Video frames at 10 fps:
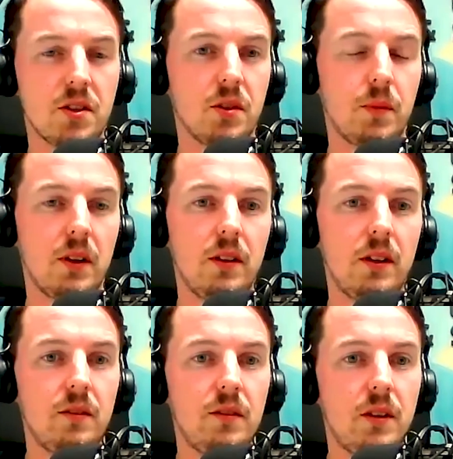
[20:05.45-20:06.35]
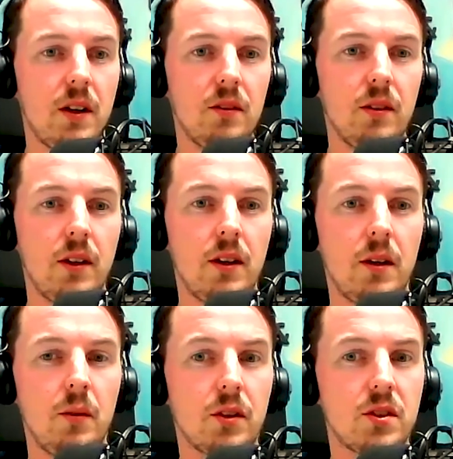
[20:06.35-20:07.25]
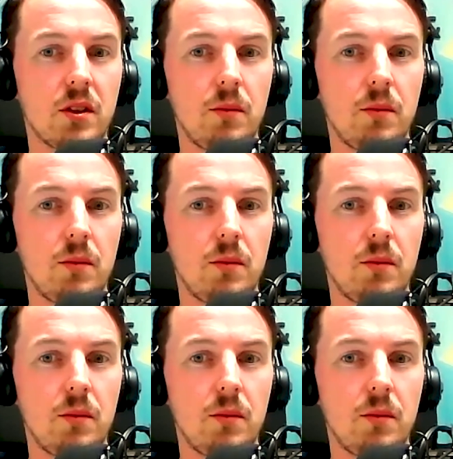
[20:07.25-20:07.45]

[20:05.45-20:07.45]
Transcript: something, because